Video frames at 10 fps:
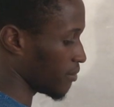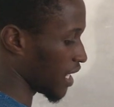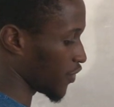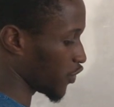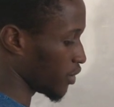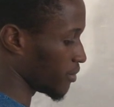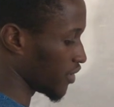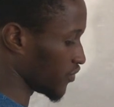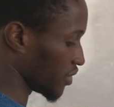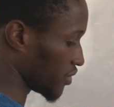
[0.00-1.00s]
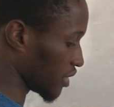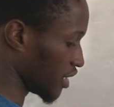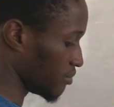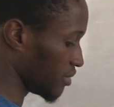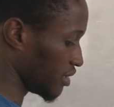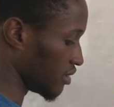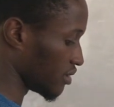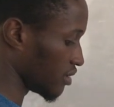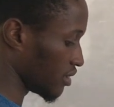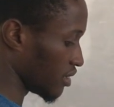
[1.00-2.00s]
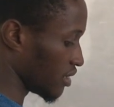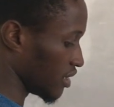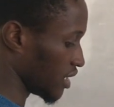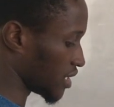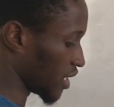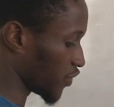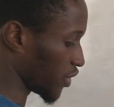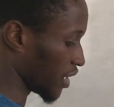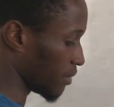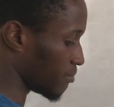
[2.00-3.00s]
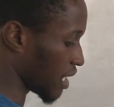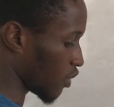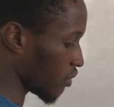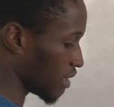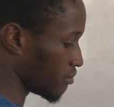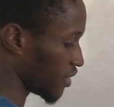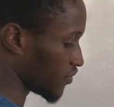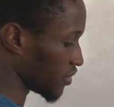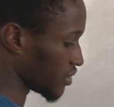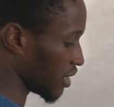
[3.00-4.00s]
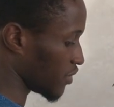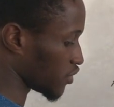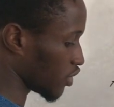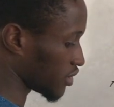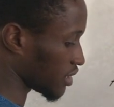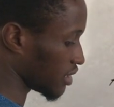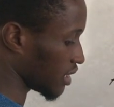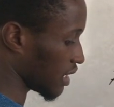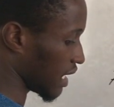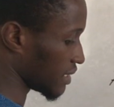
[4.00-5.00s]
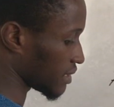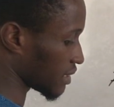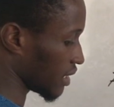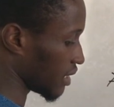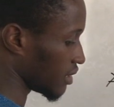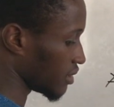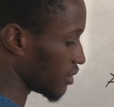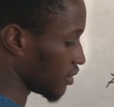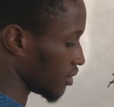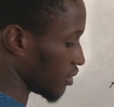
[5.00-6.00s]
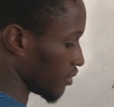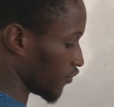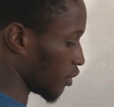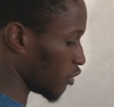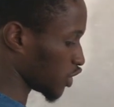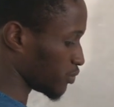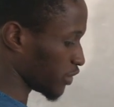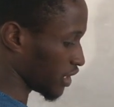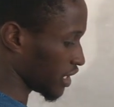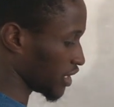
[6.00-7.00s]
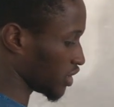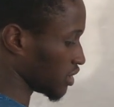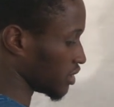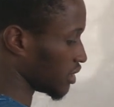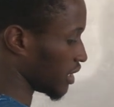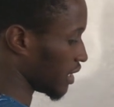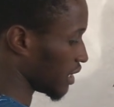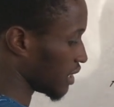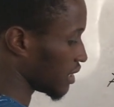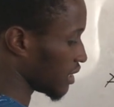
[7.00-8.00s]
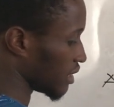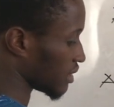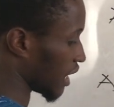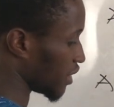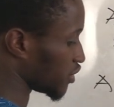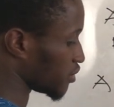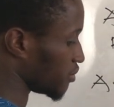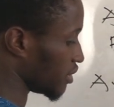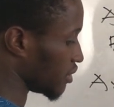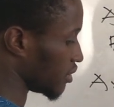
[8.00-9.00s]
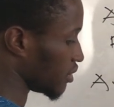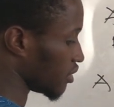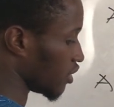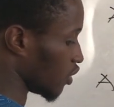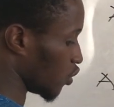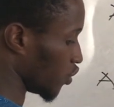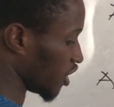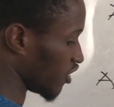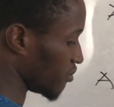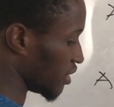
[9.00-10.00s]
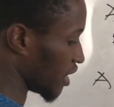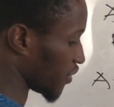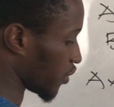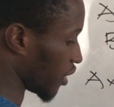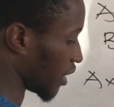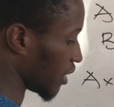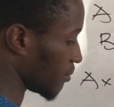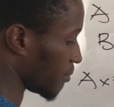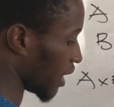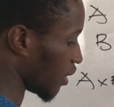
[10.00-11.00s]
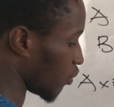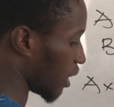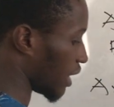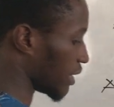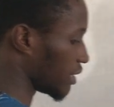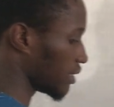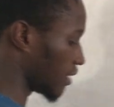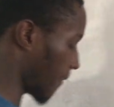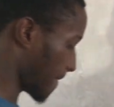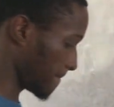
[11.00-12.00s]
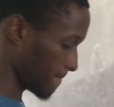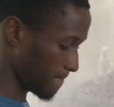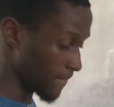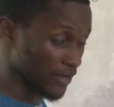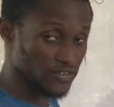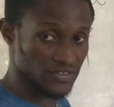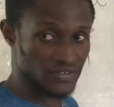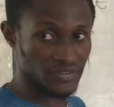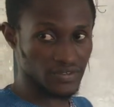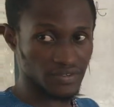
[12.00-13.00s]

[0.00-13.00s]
by 3 matrix and B is a 3 by 1 matrix, the resulting answer for multiplication, A times B, will give me 3 by 1 matrix.